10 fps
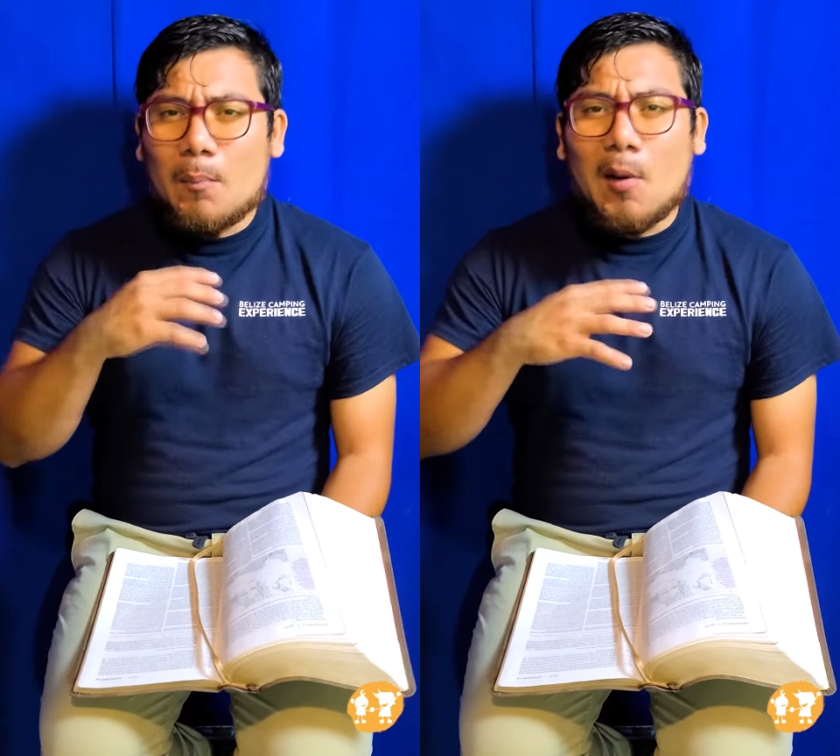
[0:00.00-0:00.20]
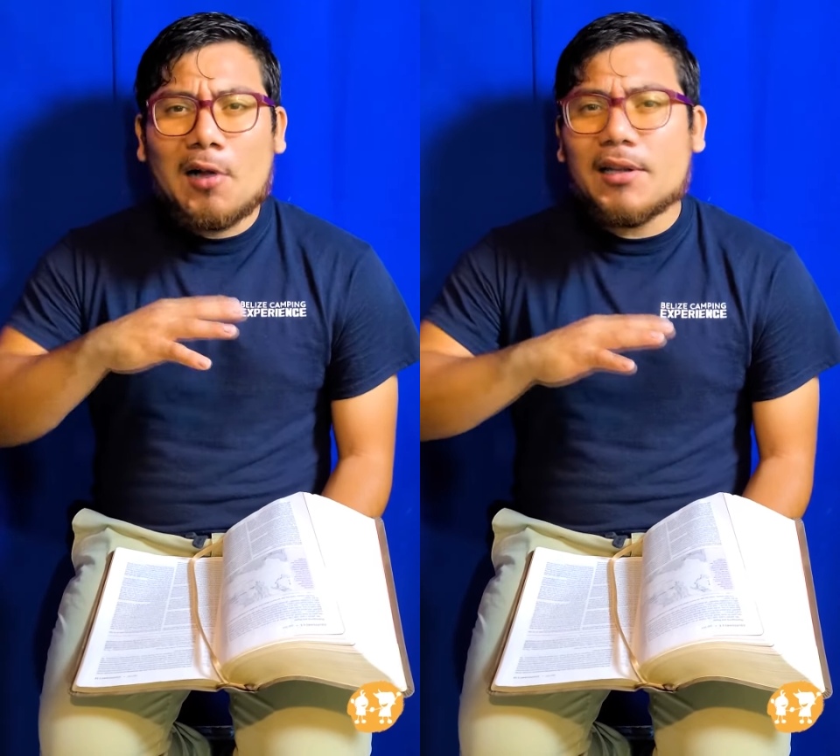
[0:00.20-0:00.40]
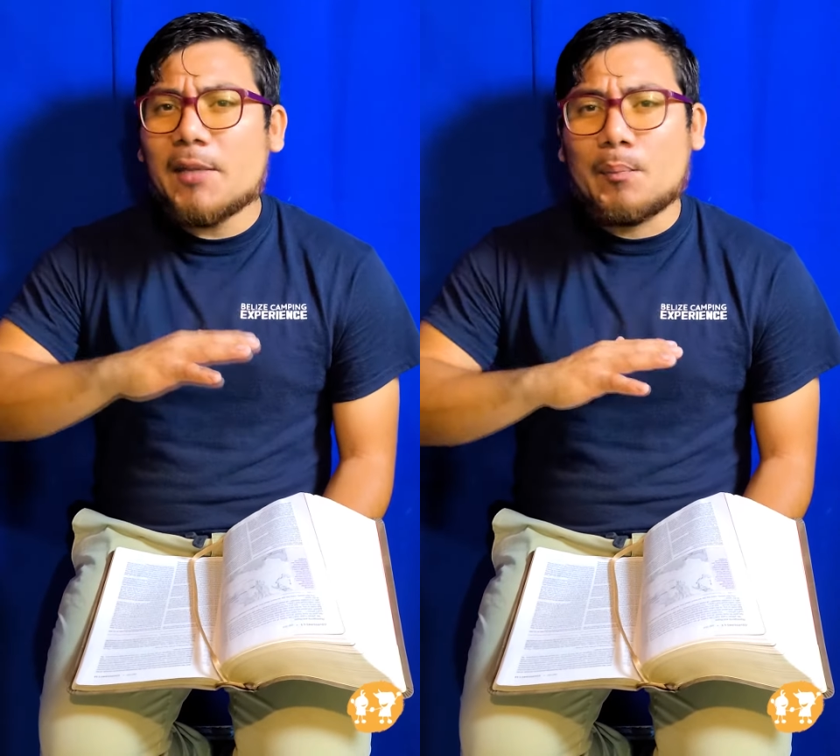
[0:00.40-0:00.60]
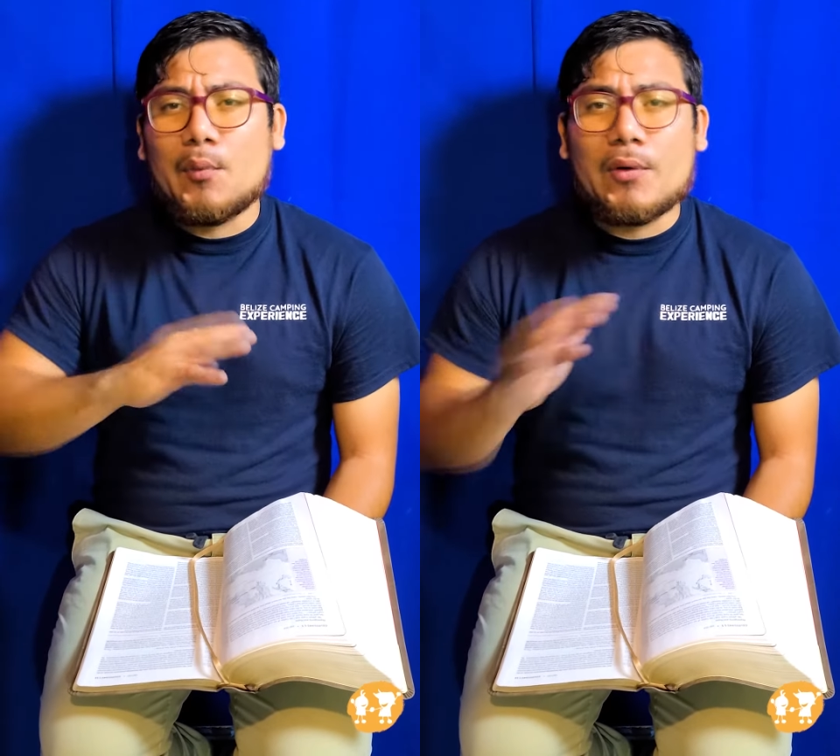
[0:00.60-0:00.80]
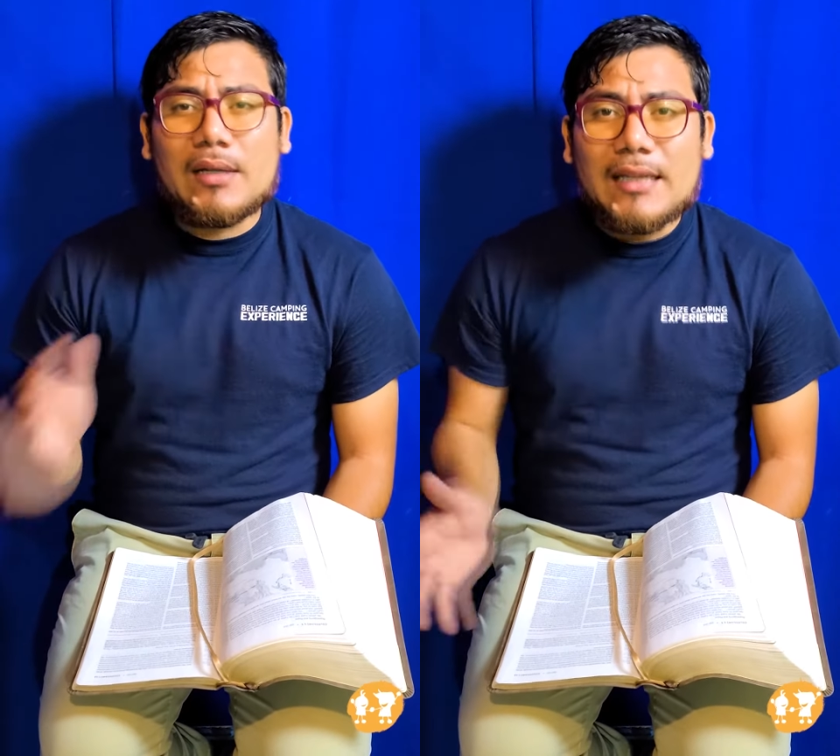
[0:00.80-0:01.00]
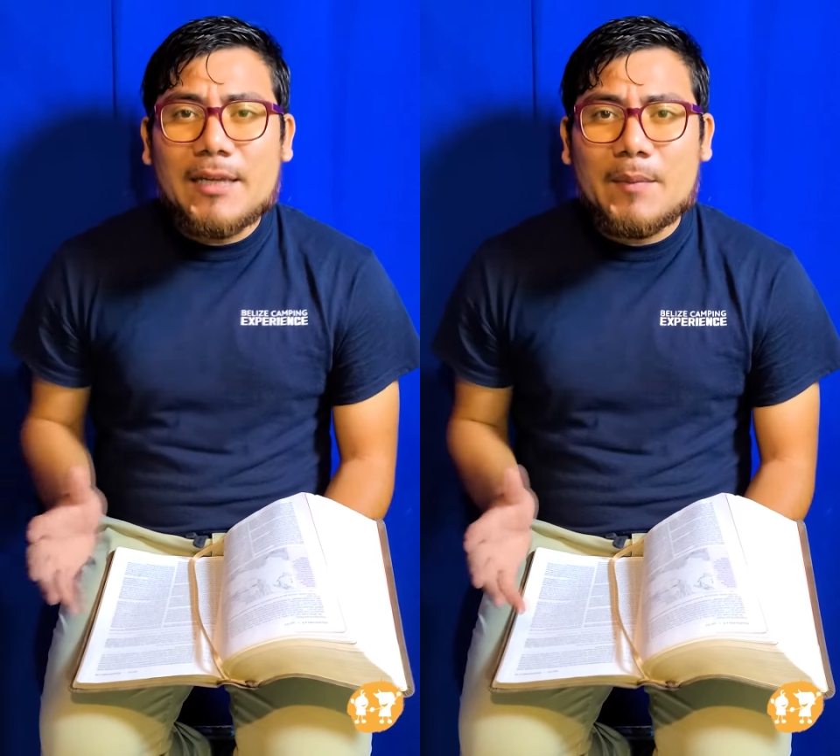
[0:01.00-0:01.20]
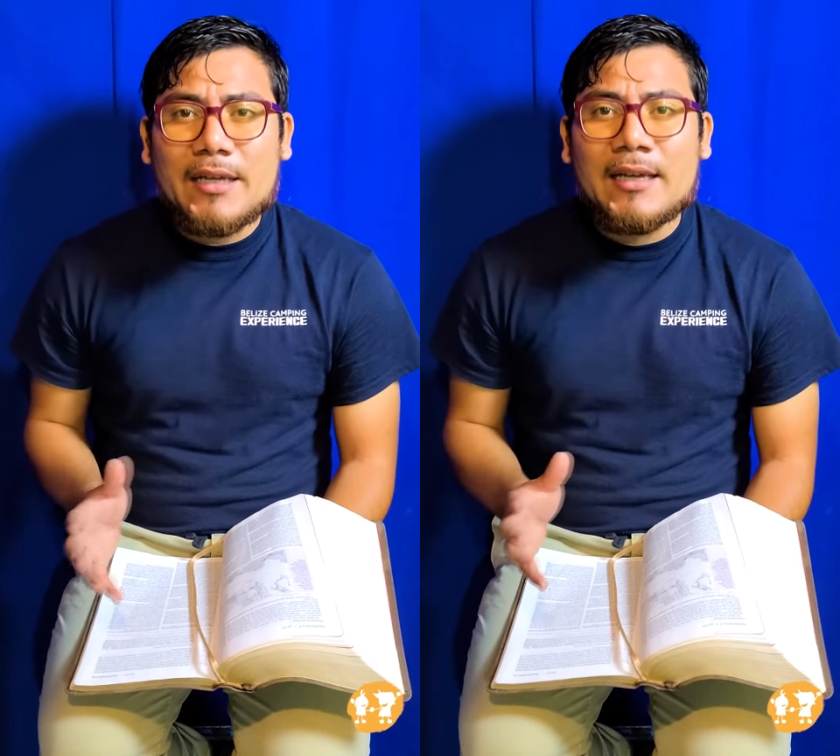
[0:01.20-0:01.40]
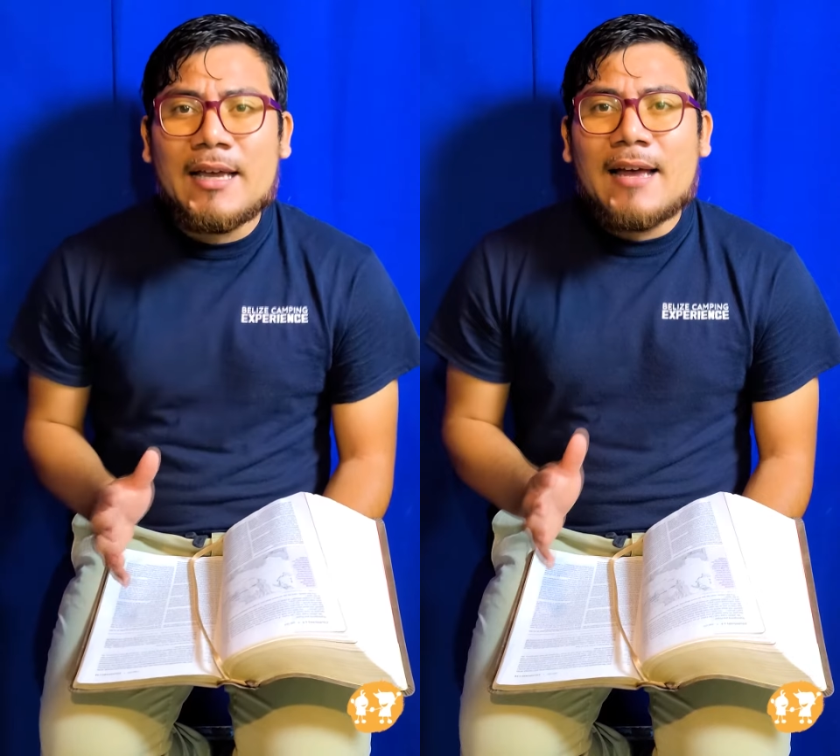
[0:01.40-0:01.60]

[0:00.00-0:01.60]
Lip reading: Paul kept proclaiming